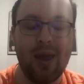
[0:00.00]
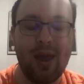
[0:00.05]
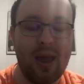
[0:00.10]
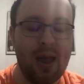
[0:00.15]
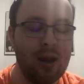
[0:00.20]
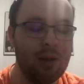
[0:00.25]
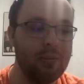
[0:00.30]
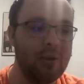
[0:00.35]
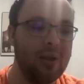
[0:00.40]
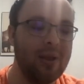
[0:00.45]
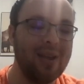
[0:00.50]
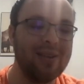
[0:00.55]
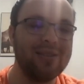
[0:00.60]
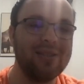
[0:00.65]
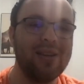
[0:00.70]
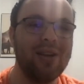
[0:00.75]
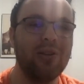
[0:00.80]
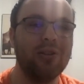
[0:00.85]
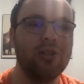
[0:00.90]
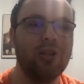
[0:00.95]
And I mean, that
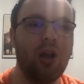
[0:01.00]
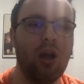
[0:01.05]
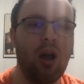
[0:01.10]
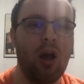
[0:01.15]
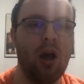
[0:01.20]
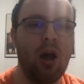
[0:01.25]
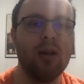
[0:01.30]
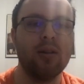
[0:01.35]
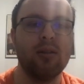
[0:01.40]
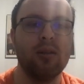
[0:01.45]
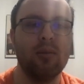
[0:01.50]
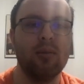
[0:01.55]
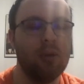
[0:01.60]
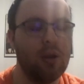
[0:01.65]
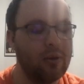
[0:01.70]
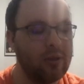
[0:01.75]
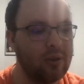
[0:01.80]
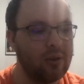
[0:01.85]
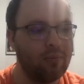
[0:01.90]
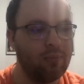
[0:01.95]
sounds awesome.
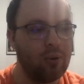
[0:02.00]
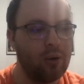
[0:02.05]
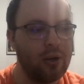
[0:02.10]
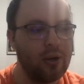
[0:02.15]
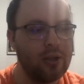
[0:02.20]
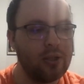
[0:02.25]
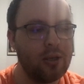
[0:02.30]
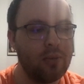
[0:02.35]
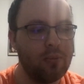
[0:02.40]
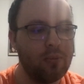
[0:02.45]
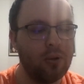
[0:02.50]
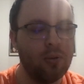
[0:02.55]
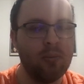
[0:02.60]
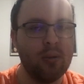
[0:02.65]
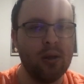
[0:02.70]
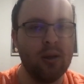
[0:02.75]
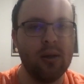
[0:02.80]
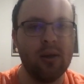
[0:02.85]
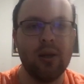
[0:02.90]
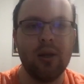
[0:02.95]
It's a pretty simple
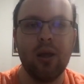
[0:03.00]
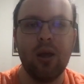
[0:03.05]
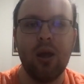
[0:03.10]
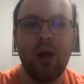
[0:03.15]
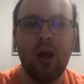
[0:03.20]
ability.